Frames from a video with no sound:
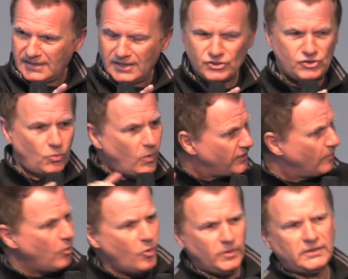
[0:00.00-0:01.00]
So when the
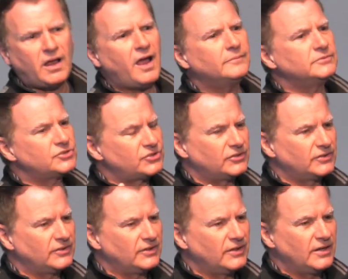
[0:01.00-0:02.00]
moment comes,
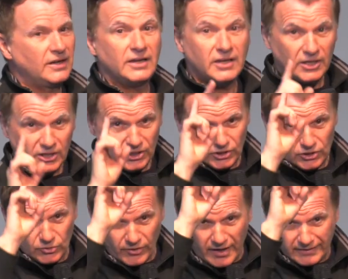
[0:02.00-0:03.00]

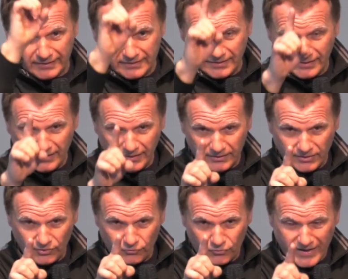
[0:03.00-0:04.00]
you're under
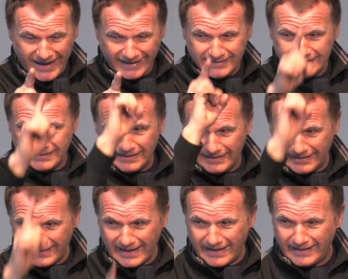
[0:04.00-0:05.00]
the red
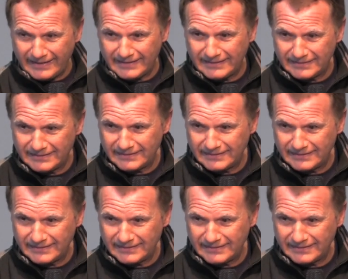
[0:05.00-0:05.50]
line.